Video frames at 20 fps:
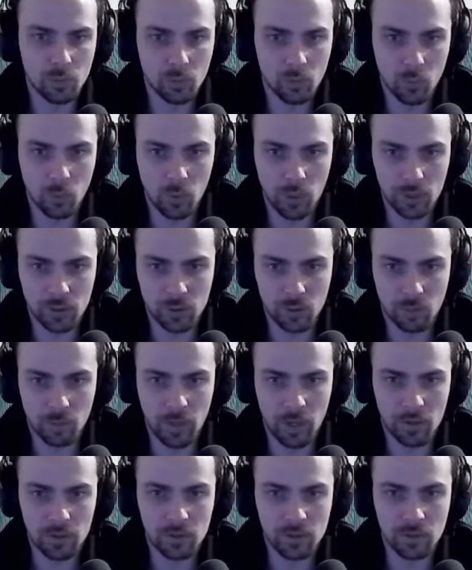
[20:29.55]
what your
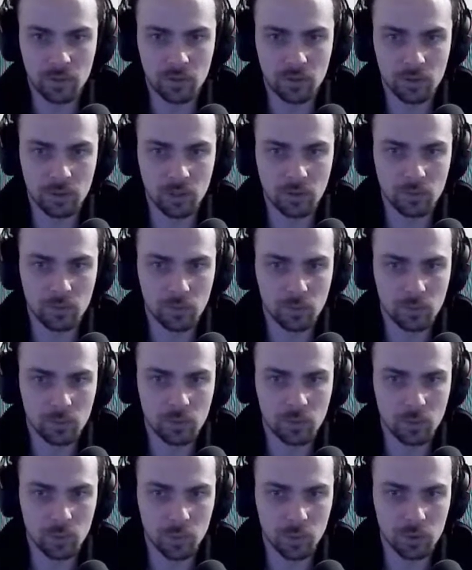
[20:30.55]
parents didn't give you:
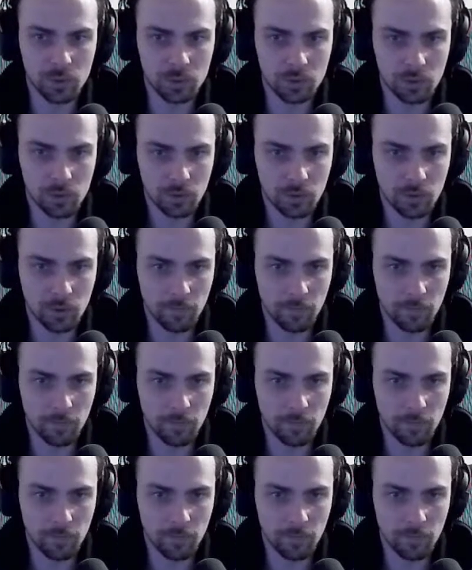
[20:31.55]
support,